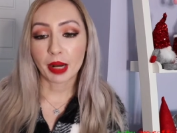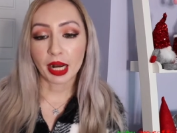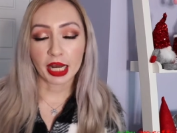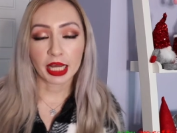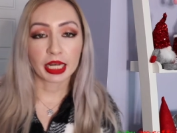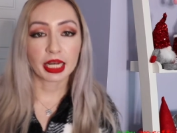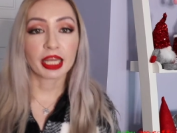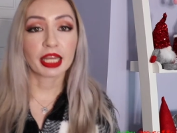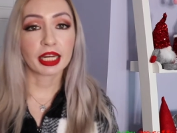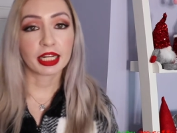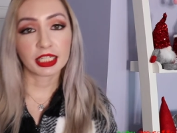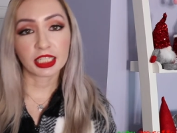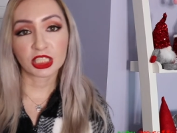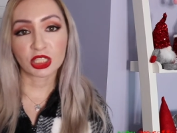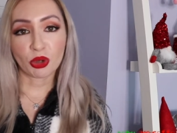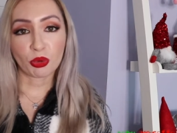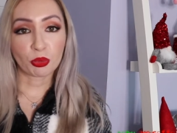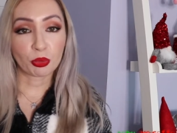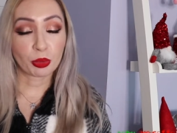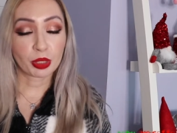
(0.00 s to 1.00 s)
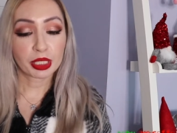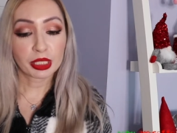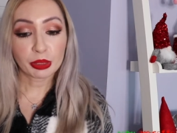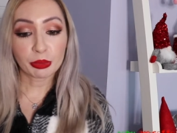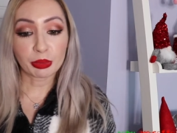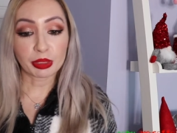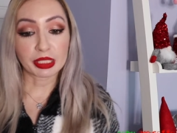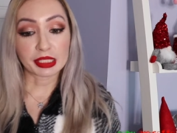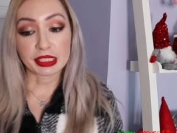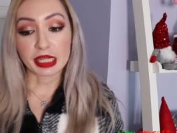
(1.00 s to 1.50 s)
but it is
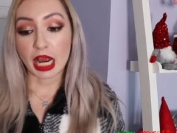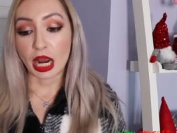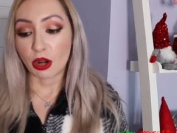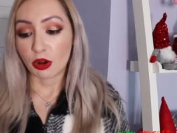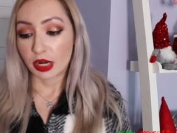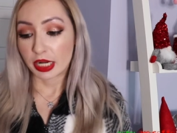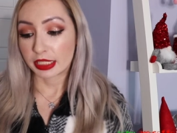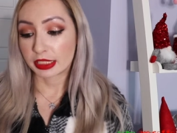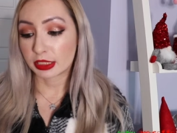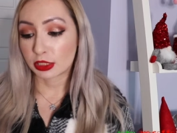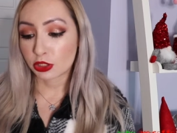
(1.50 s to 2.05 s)
really, really tiring.